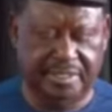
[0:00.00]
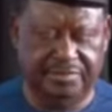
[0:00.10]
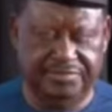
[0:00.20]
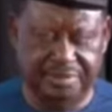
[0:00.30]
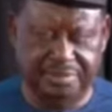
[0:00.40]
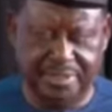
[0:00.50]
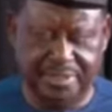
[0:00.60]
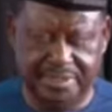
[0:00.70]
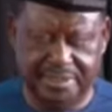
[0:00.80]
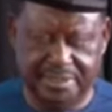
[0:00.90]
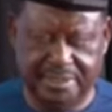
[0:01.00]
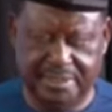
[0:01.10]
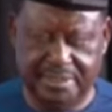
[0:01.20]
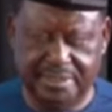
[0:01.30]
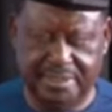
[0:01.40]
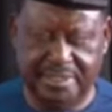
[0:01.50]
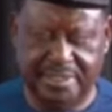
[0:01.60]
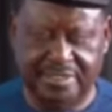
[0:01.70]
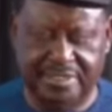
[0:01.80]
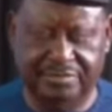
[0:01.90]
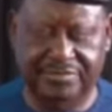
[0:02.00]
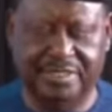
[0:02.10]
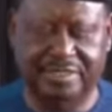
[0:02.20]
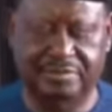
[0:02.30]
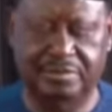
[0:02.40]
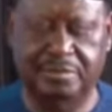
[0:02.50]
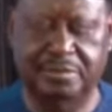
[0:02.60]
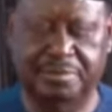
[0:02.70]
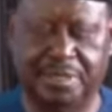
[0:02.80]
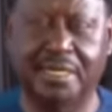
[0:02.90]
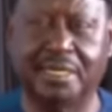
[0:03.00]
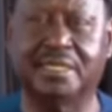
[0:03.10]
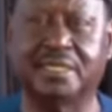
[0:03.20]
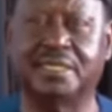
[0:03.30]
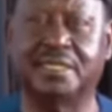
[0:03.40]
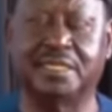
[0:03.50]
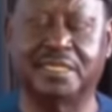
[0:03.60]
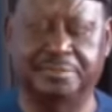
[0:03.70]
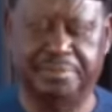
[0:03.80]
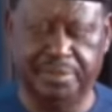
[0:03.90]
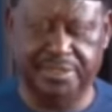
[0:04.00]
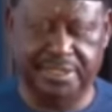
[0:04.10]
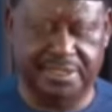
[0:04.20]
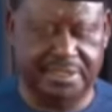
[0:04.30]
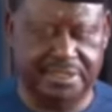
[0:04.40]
In February, the African Development Bank reported